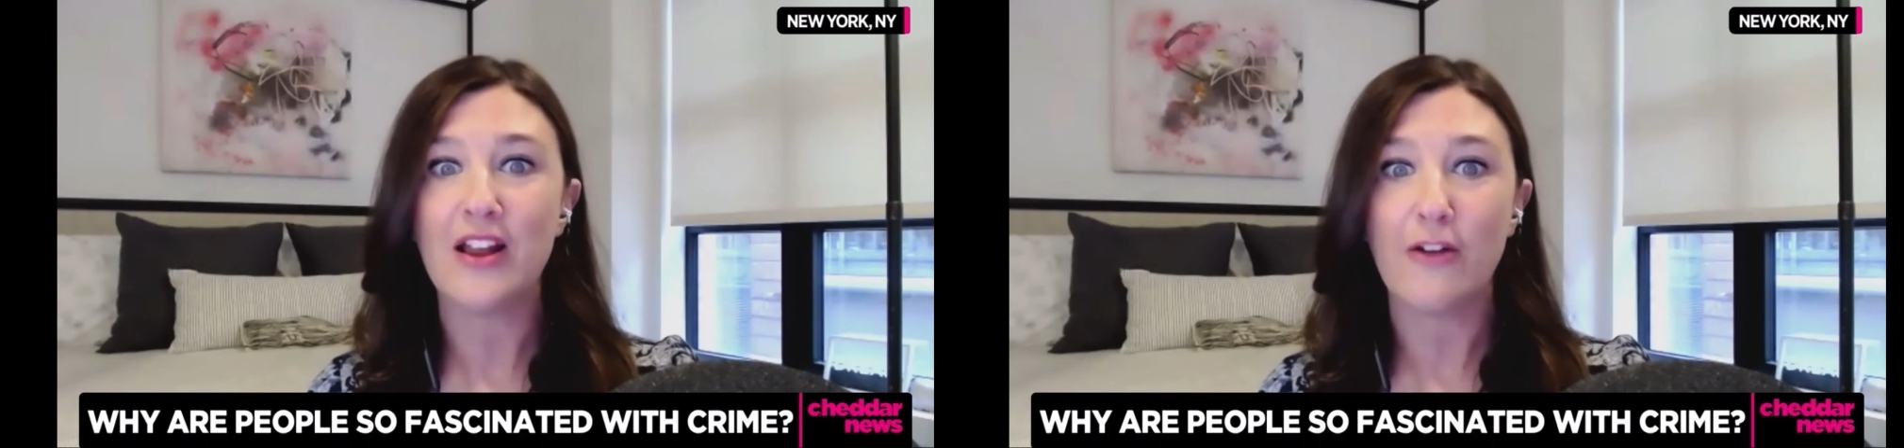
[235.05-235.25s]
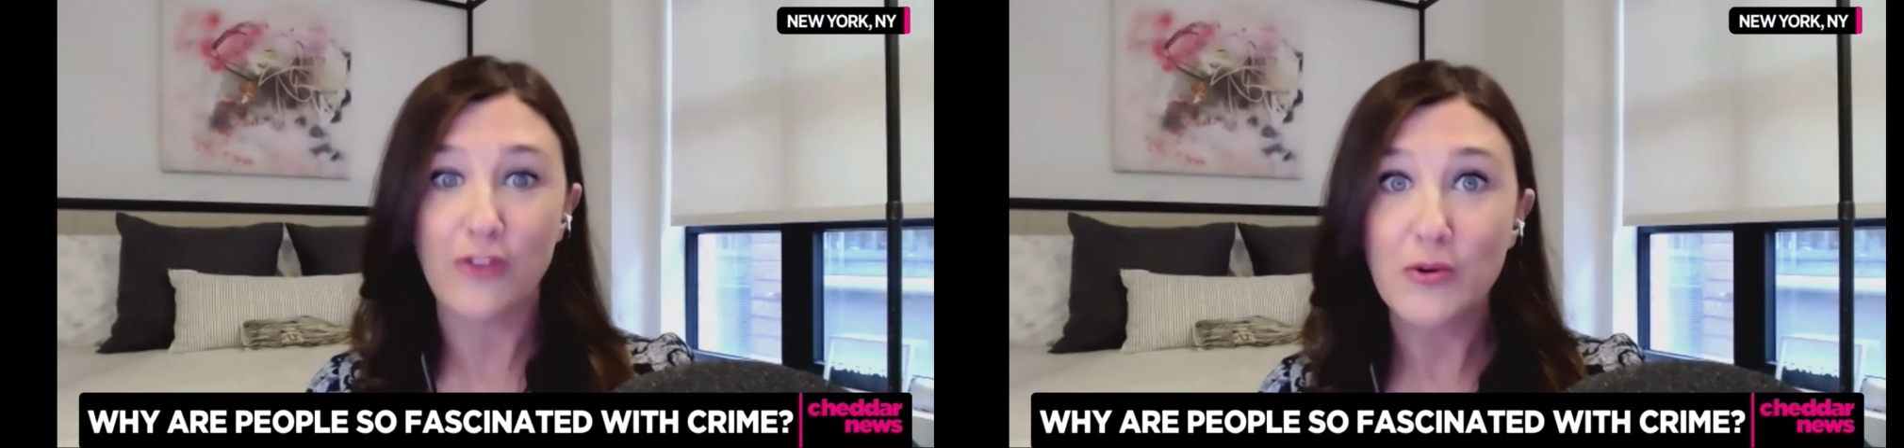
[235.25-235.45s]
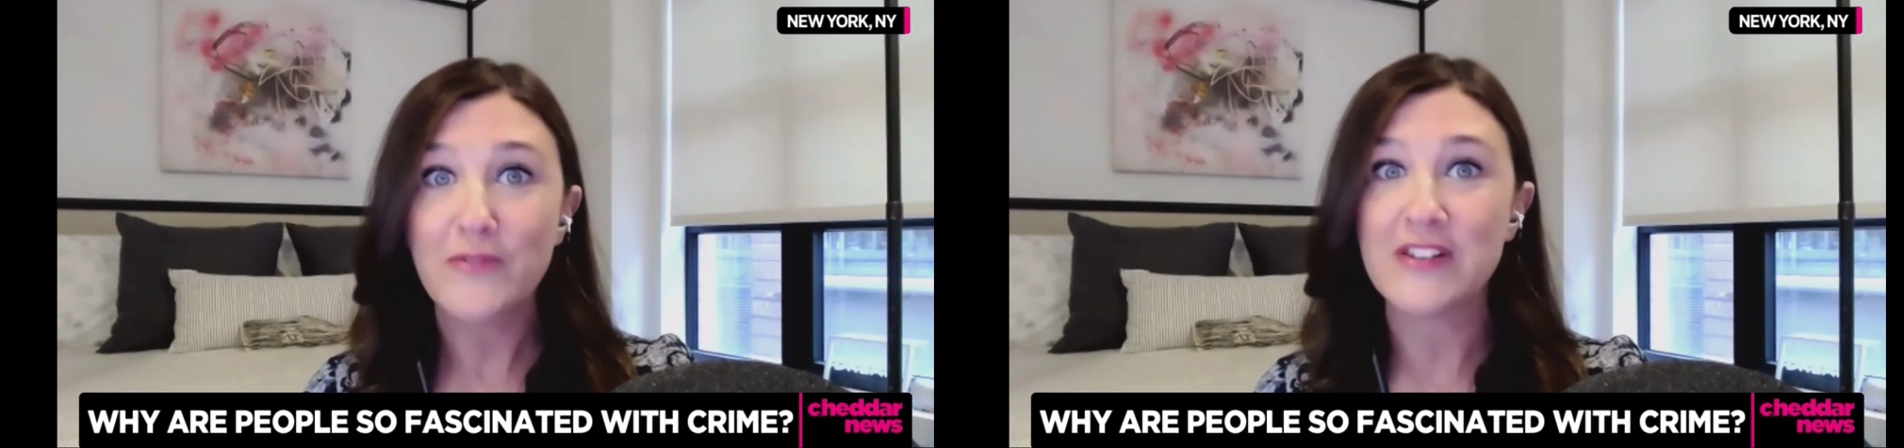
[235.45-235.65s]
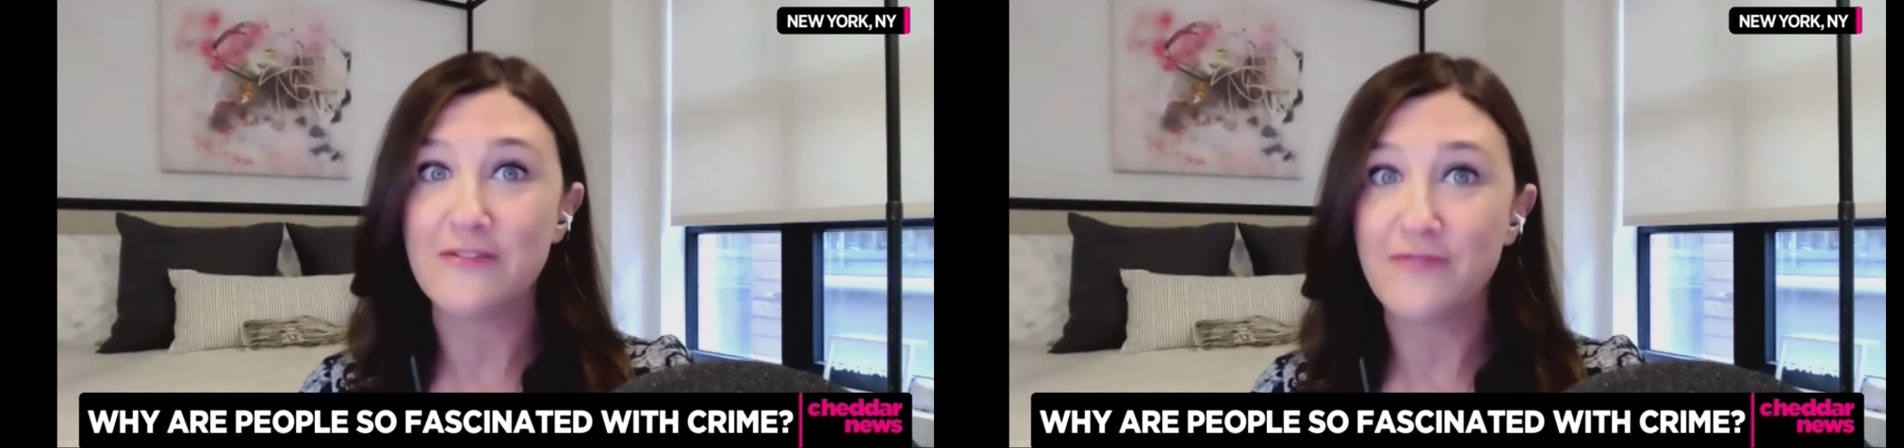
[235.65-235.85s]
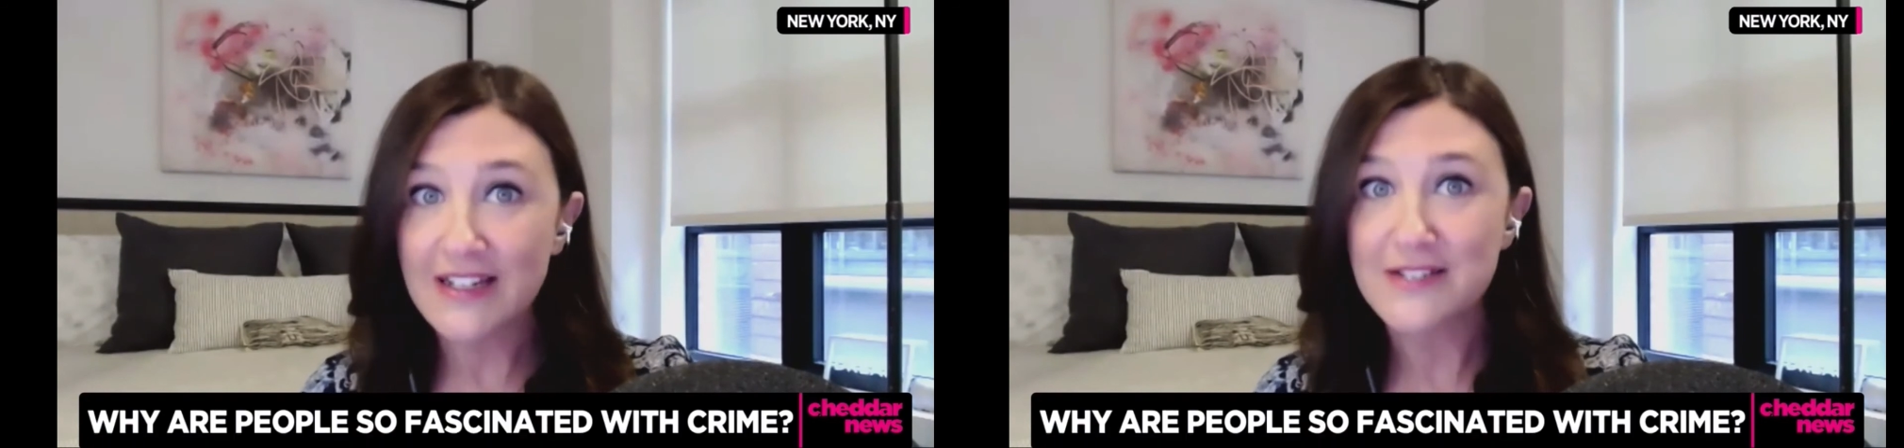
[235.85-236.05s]
a few of his
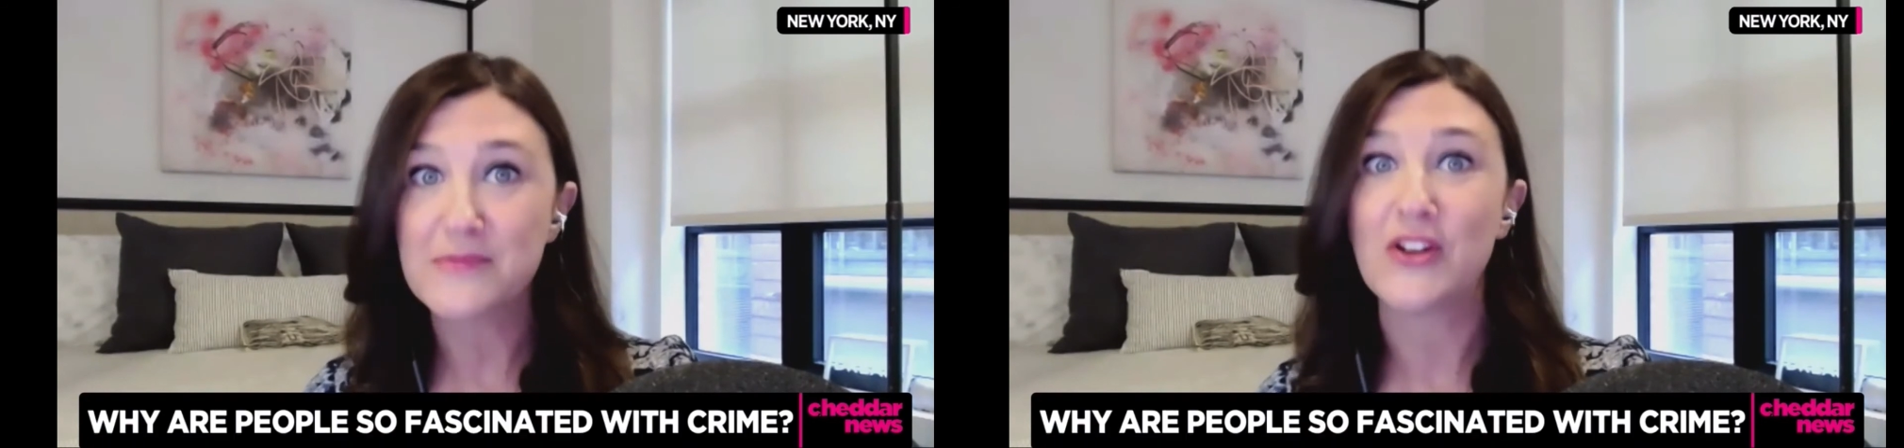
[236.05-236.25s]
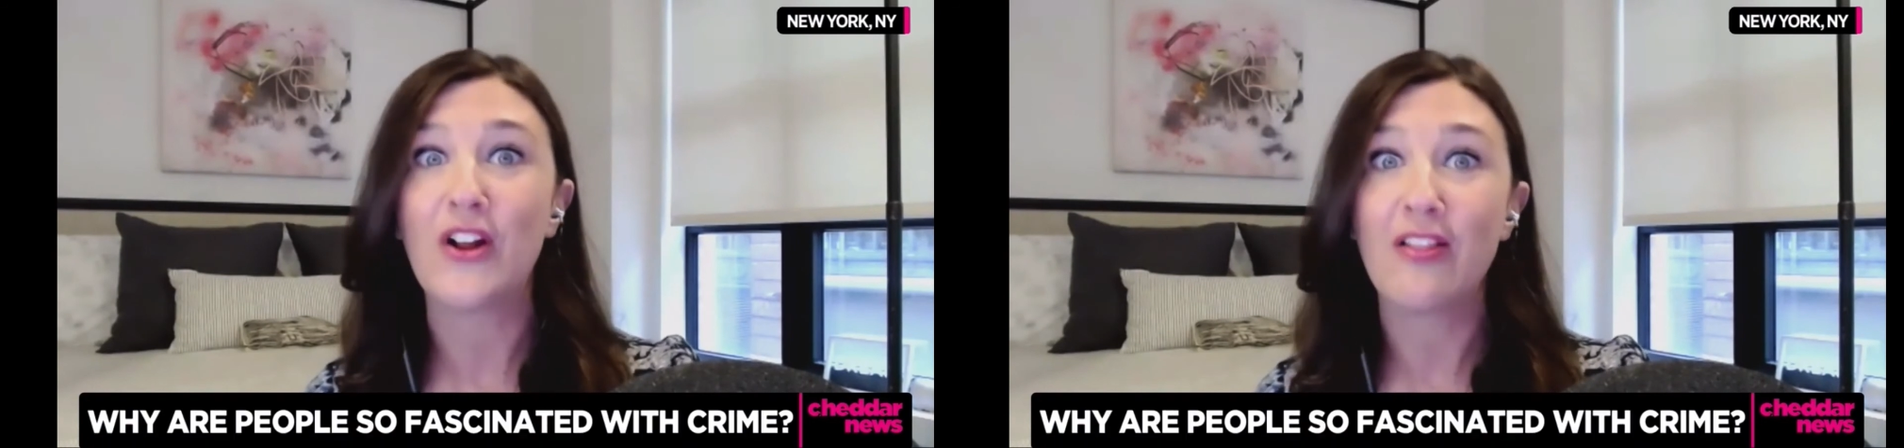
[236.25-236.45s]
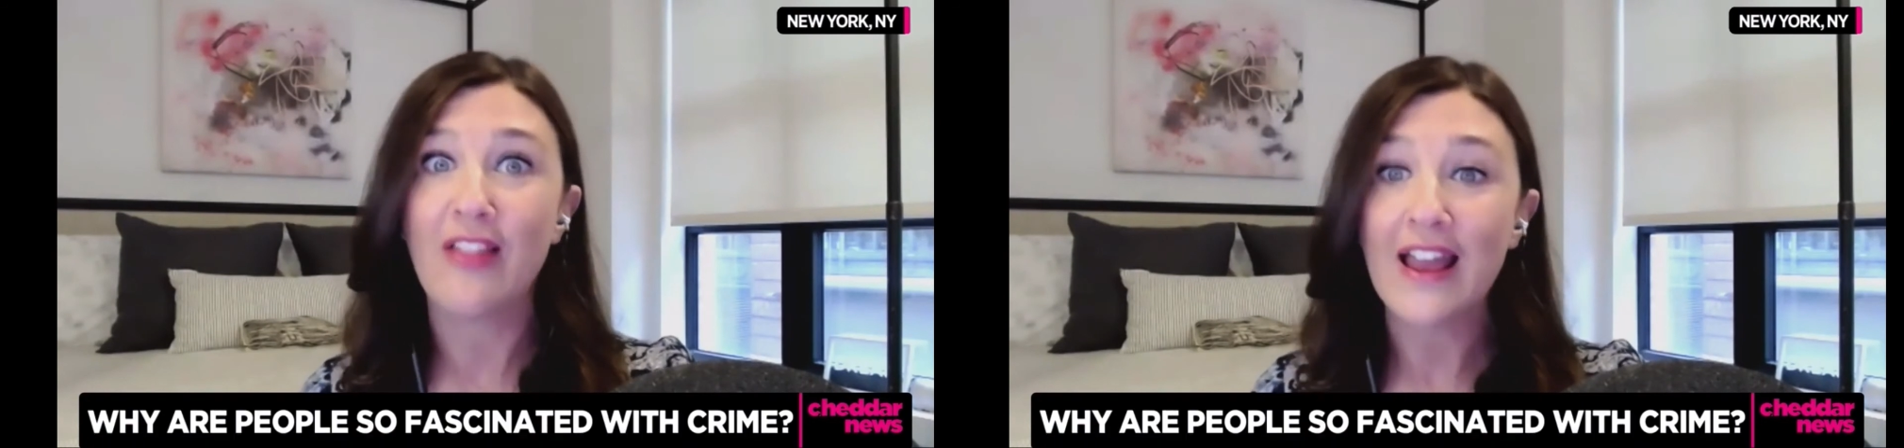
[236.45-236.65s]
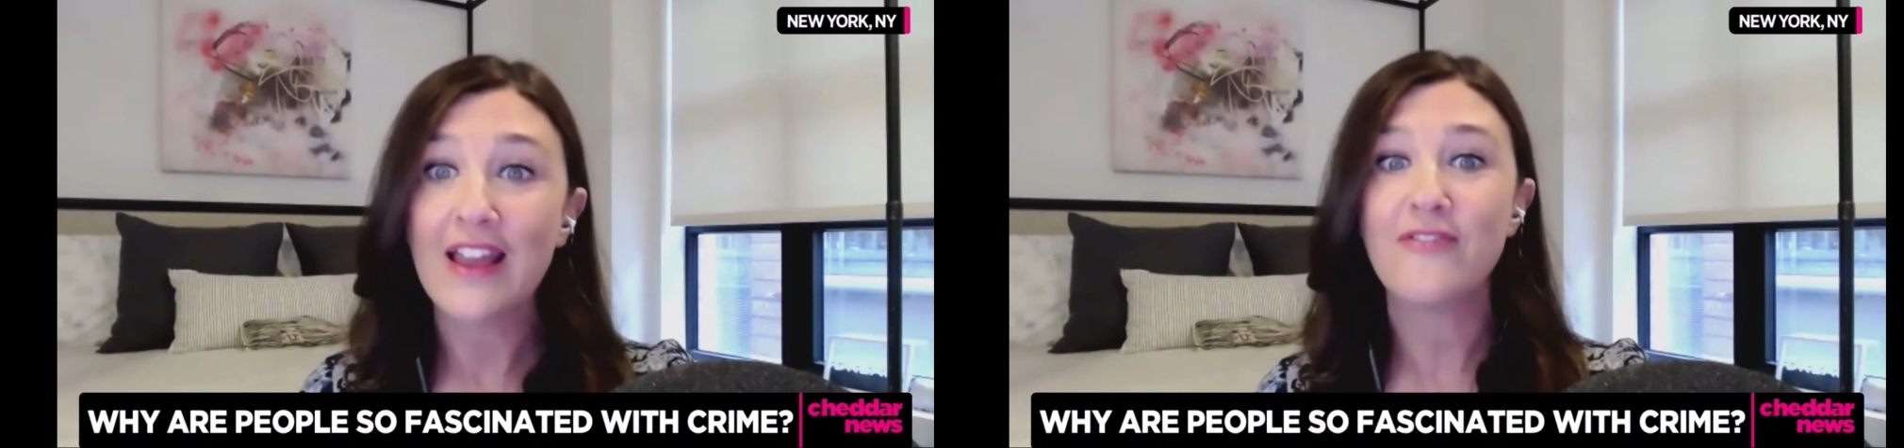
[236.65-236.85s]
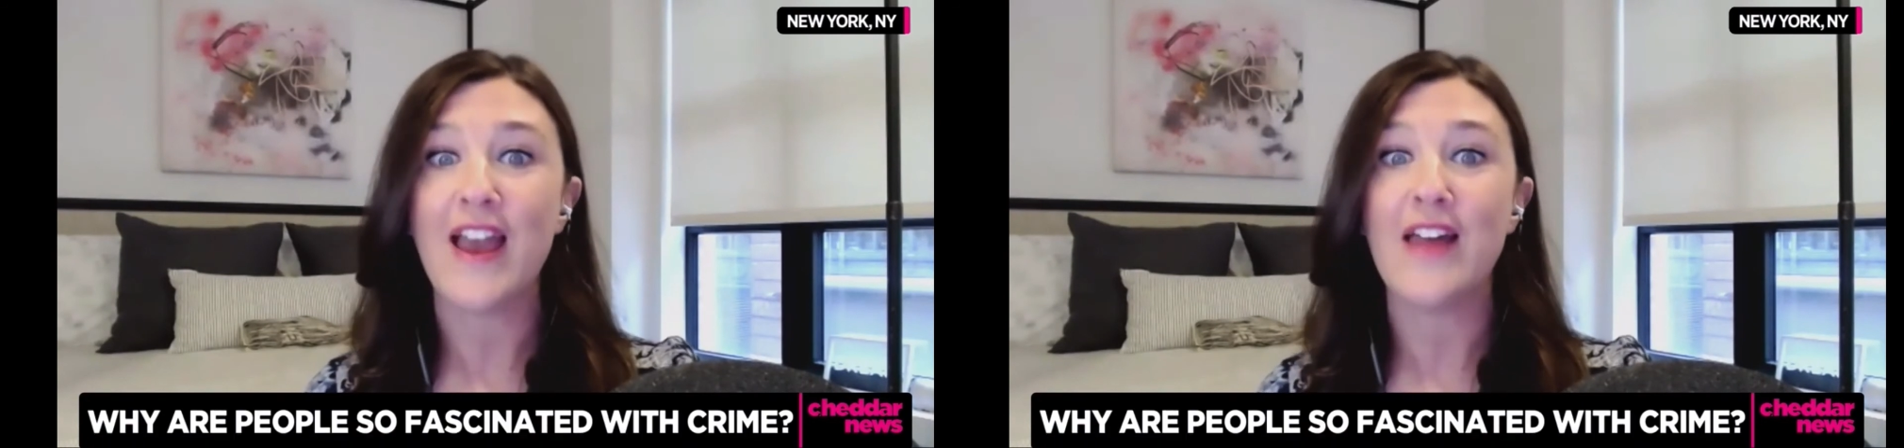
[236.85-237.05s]
victims are alive